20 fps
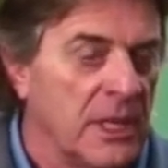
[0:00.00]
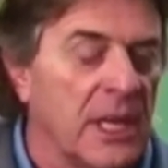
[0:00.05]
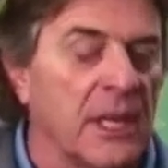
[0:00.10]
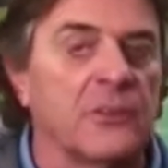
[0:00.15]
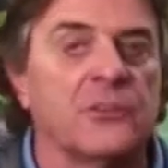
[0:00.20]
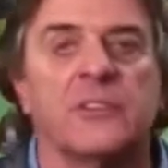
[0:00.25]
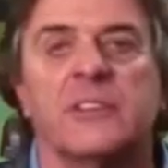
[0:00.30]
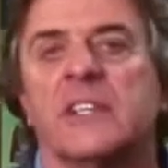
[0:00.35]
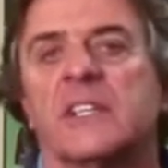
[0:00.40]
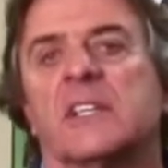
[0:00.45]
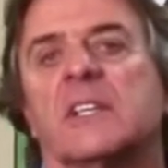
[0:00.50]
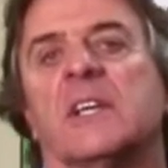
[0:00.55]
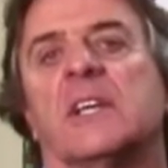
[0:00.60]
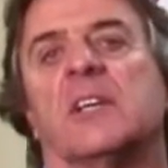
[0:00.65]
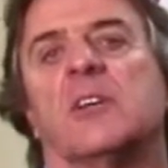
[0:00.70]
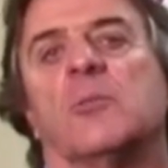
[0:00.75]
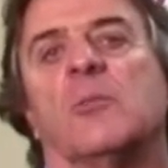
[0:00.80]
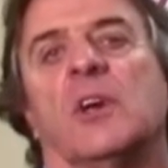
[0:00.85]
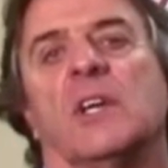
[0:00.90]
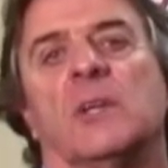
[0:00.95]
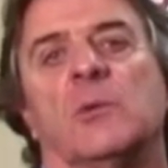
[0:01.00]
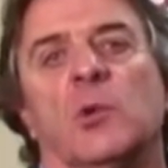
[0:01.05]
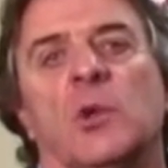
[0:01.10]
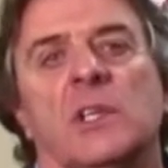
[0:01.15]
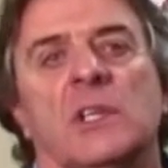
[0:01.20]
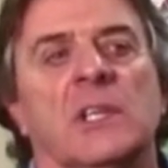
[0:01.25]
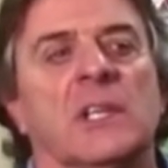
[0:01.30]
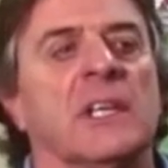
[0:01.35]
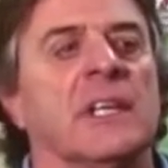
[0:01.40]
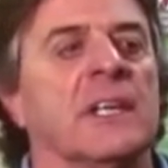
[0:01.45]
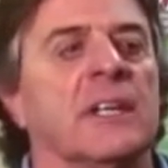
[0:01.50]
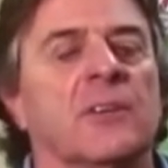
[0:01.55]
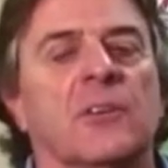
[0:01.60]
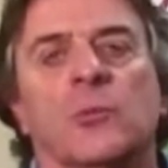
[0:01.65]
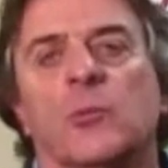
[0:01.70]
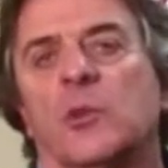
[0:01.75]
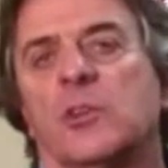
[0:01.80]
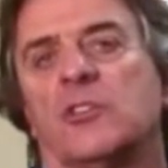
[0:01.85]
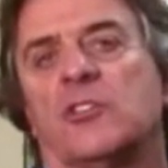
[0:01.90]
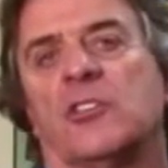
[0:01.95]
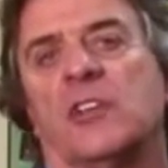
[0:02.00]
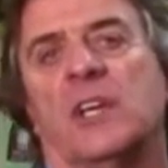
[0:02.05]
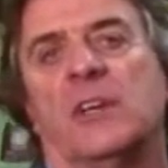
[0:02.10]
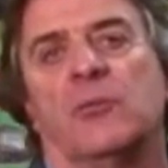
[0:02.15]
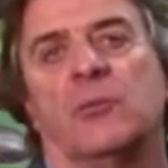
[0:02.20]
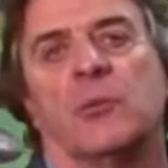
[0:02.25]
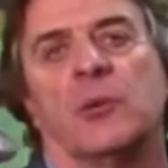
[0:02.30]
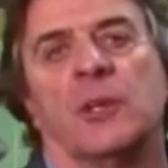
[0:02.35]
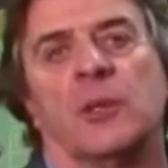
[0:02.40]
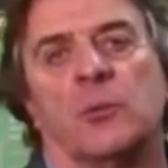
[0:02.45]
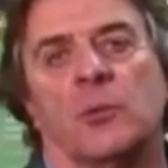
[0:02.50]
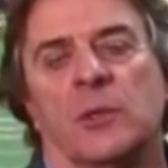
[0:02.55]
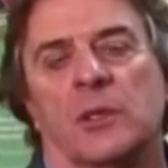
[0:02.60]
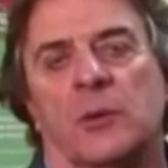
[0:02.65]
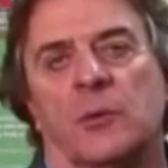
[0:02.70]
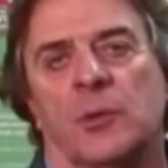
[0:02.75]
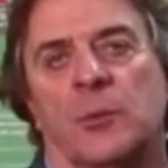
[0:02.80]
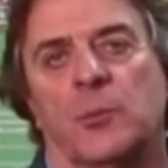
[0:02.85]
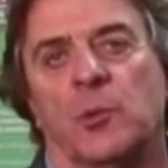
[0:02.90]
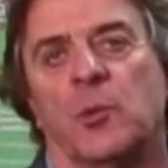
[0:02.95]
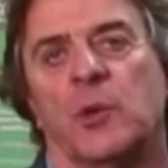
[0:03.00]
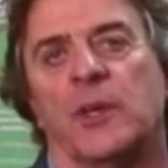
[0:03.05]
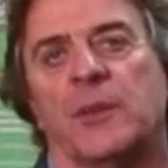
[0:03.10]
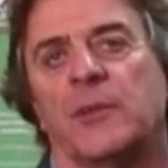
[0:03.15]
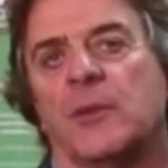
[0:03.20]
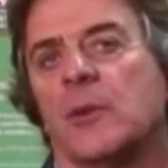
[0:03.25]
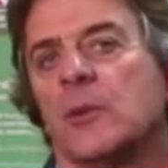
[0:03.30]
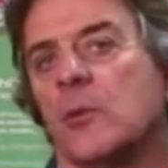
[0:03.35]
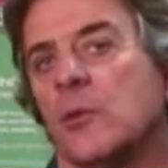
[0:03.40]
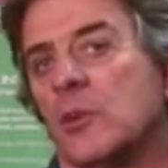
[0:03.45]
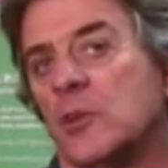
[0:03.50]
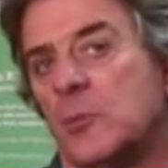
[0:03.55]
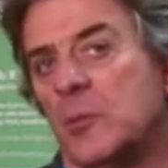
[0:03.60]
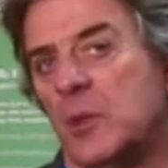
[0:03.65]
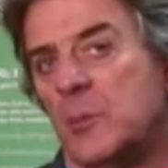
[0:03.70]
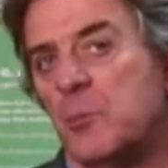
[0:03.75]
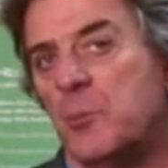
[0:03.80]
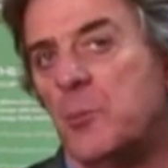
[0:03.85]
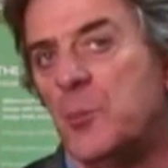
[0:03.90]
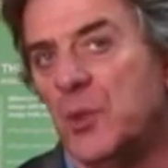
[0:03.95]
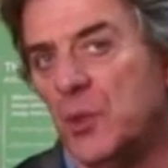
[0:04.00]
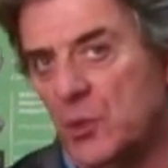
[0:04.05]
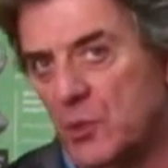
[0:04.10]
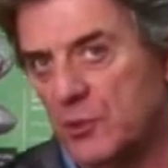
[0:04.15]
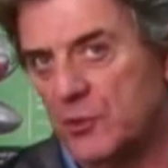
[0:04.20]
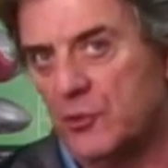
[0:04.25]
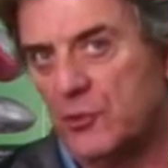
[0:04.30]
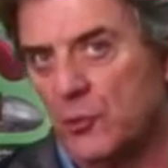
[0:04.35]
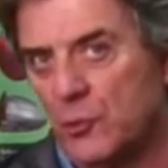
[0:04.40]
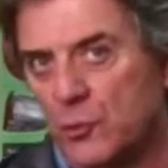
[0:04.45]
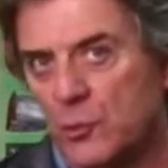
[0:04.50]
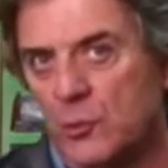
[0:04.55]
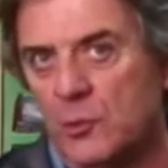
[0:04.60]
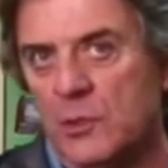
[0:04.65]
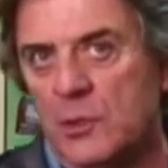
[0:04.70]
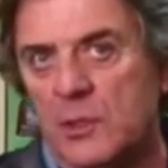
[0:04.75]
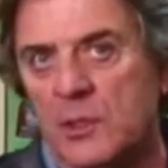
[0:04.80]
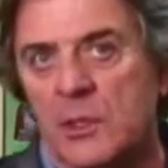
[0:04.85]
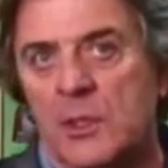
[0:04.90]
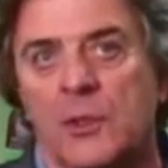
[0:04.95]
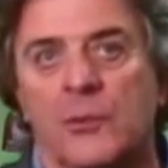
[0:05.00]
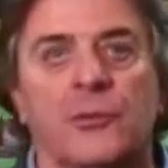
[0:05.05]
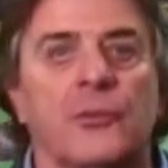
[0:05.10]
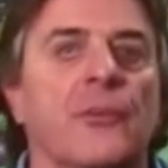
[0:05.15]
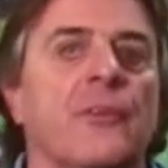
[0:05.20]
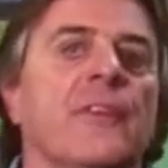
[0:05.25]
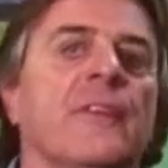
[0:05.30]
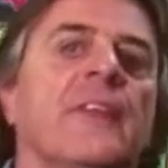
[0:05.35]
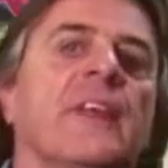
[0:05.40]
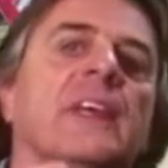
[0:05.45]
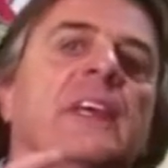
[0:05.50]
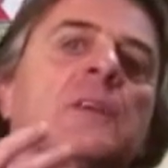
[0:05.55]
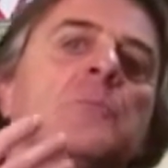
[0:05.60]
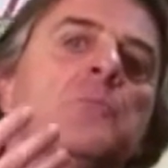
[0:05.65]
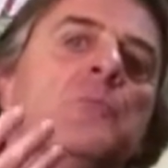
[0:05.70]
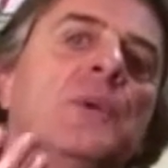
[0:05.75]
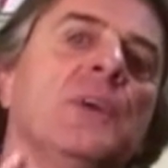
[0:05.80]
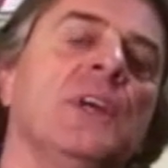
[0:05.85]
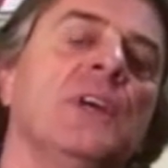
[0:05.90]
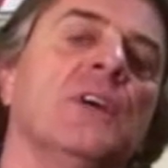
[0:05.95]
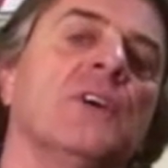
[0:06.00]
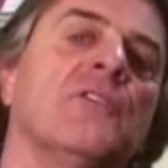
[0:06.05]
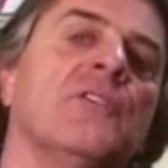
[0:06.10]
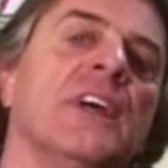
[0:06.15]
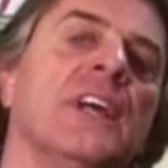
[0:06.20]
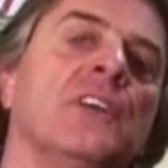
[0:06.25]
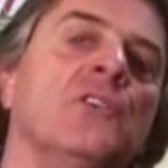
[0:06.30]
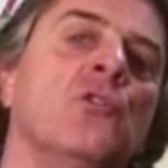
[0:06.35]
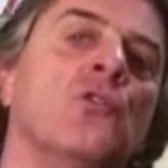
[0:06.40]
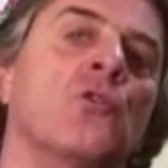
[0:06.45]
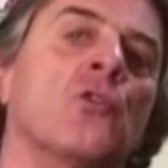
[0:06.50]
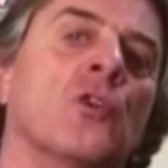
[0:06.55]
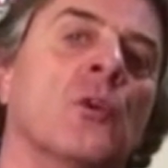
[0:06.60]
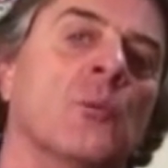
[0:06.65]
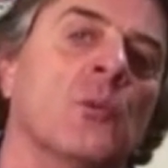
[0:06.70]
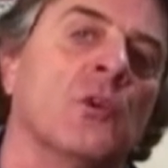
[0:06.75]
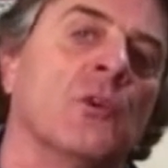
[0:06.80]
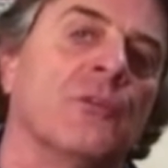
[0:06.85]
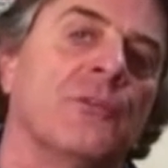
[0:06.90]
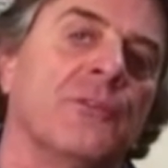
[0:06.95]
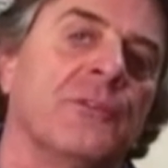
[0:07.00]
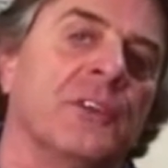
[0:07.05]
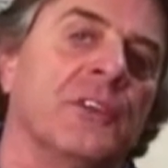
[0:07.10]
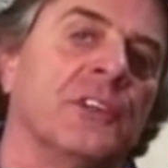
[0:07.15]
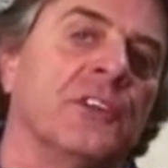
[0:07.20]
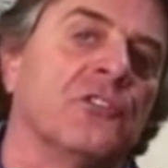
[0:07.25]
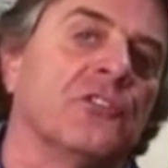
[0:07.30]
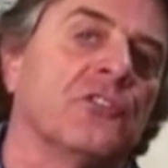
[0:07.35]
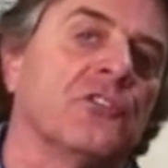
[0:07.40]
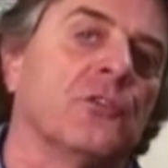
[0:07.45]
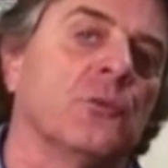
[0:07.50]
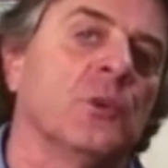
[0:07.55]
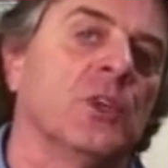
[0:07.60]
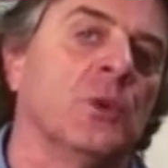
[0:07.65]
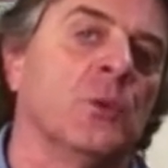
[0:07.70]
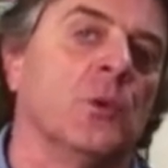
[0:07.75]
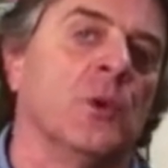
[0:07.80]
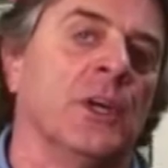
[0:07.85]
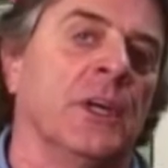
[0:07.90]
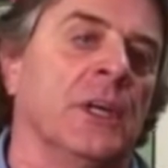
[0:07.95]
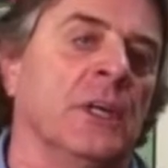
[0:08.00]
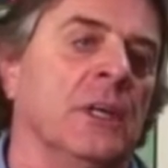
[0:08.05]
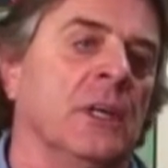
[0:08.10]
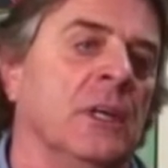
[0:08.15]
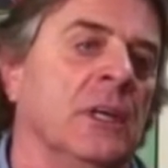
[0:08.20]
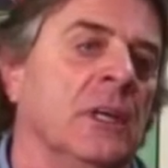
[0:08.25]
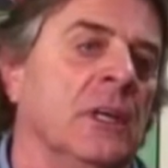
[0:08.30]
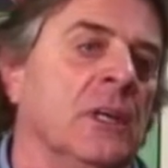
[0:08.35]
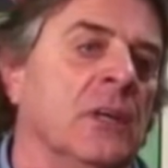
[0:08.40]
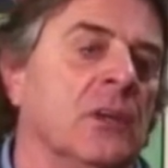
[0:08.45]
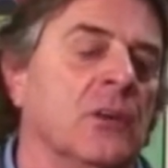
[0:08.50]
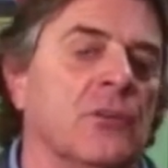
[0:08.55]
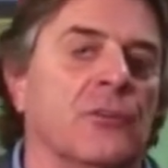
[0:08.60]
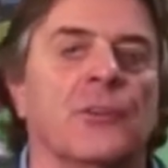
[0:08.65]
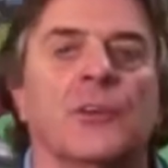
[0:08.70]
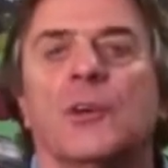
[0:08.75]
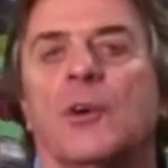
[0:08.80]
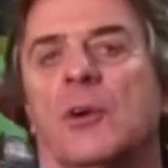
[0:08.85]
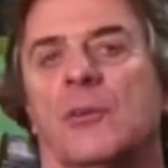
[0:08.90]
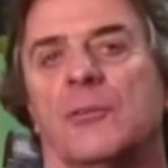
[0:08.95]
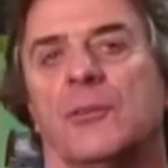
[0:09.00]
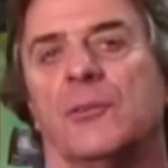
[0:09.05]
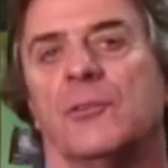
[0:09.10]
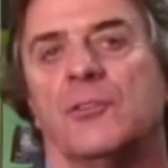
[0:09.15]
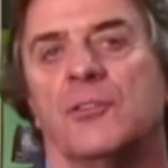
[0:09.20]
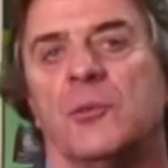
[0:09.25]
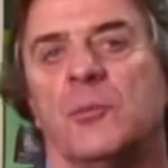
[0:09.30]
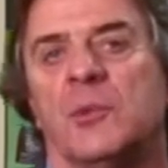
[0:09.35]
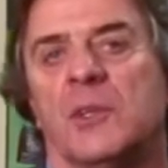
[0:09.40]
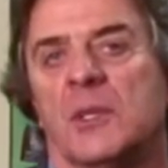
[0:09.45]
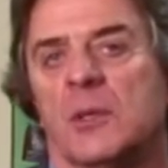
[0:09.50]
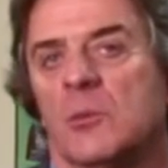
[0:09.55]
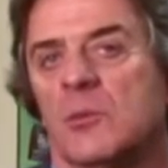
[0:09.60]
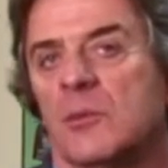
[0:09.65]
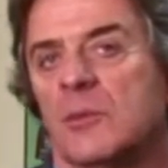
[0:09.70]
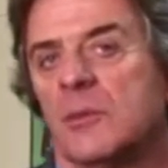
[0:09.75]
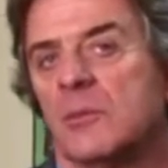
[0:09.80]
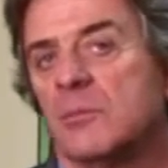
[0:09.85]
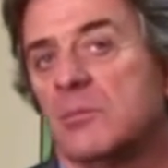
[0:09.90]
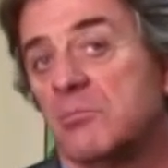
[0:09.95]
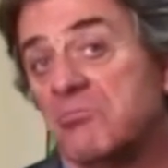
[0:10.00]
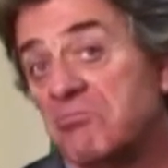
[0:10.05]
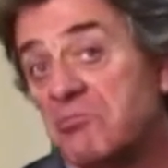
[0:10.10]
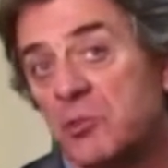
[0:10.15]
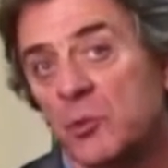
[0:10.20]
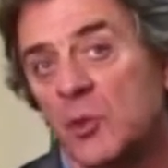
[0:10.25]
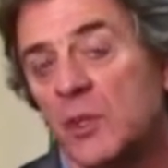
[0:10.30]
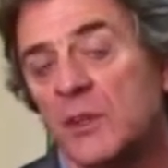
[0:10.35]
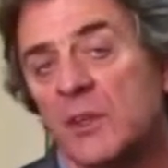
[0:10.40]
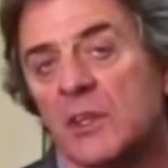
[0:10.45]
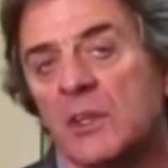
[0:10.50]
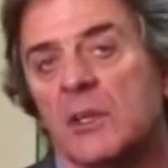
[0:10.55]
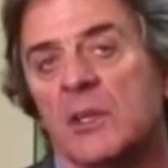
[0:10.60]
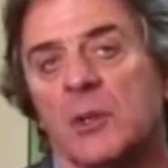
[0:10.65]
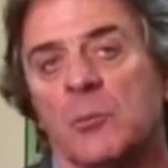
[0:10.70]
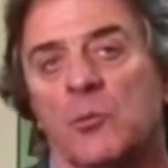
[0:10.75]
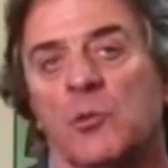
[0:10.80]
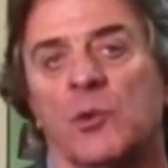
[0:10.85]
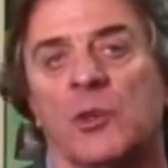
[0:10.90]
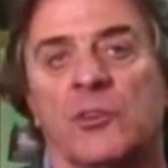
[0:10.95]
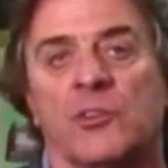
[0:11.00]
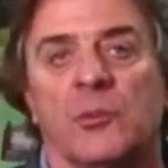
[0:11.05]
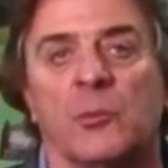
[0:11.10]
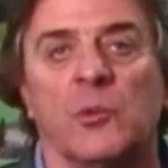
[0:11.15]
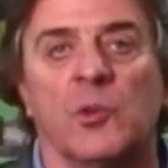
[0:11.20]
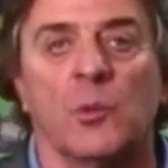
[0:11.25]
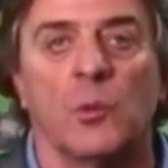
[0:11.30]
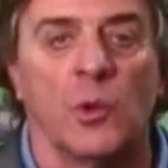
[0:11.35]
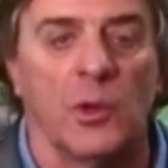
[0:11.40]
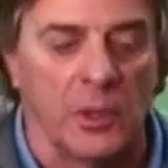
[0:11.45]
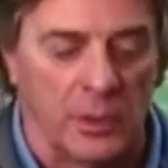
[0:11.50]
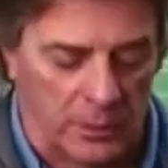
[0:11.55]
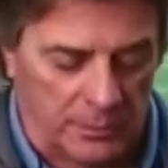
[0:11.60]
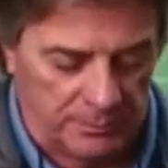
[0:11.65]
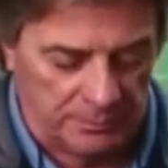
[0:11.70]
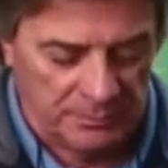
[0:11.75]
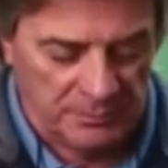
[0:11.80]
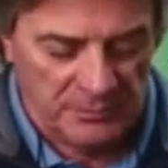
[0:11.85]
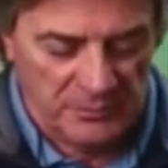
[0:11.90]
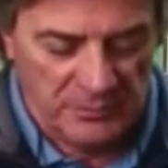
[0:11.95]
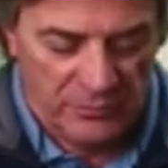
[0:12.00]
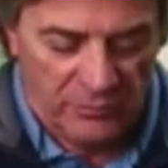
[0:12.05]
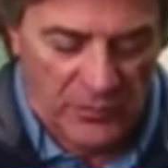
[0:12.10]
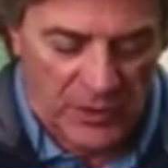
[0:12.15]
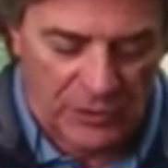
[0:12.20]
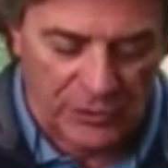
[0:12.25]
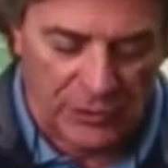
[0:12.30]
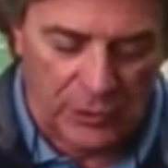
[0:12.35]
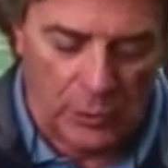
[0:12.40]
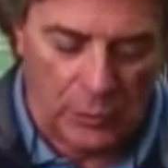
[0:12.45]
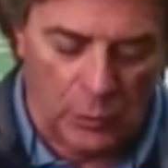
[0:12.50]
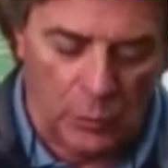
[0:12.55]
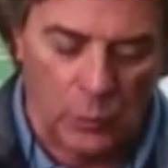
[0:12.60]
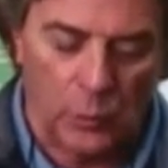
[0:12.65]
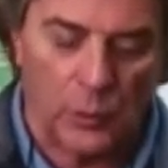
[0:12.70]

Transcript: as dictated by what length and what shaft weight, what grip weight they're going to be built to, so that they can be of a normal finish swing weight for golfers to be able to swing the club reasonably well. So